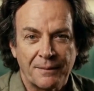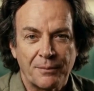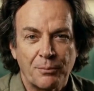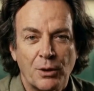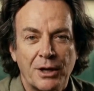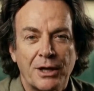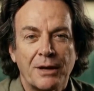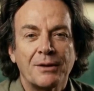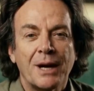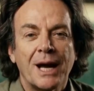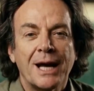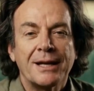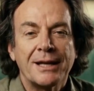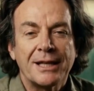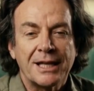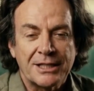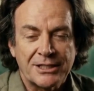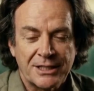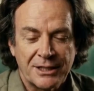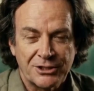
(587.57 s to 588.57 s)
We divide
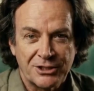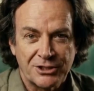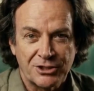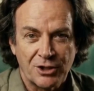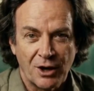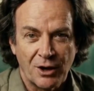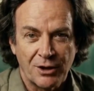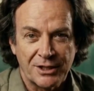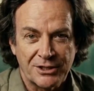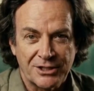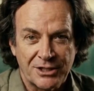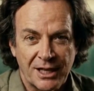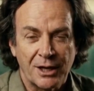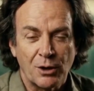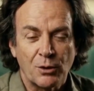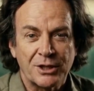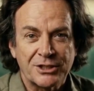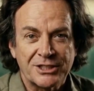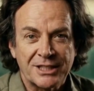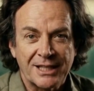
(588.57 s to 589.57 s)
things into solids,
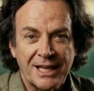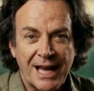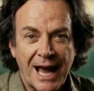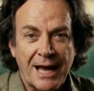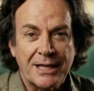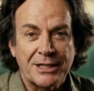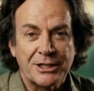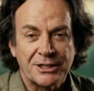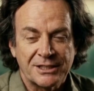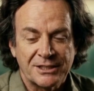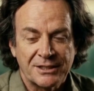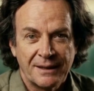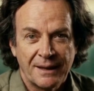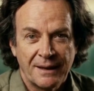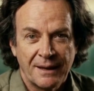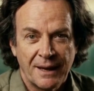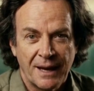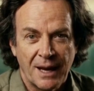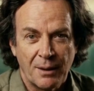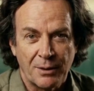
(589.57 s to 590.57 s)
liquids, and gases,
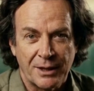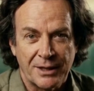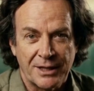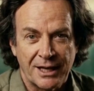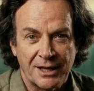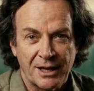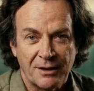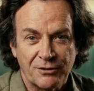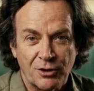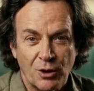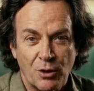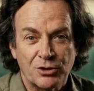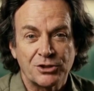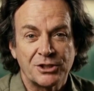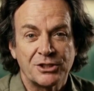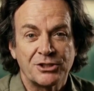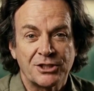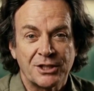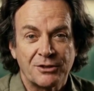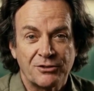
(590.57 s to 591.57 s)
and we think of those
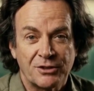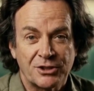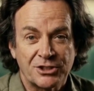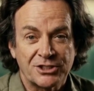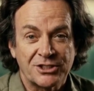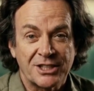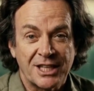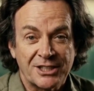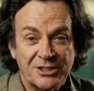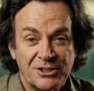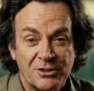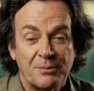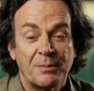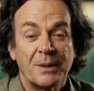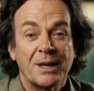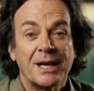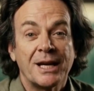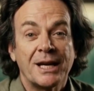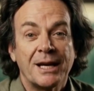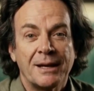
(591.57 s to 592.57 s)
as different states of
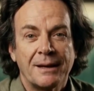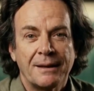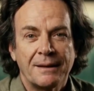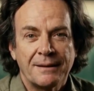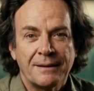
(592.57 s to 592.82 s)
being.